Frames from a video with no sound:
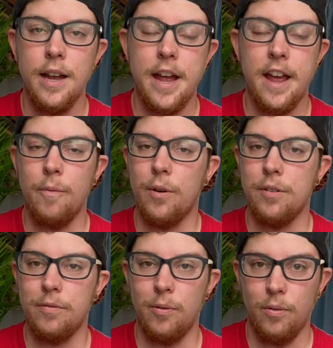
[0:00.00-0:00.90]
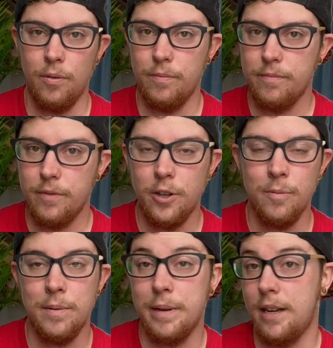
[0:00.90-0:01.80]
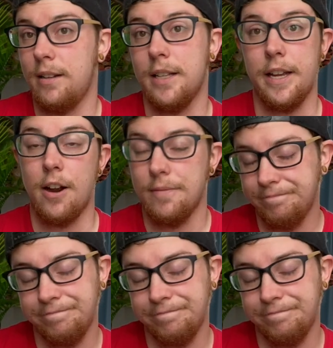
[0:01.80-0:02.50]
and wonderful human being that they are.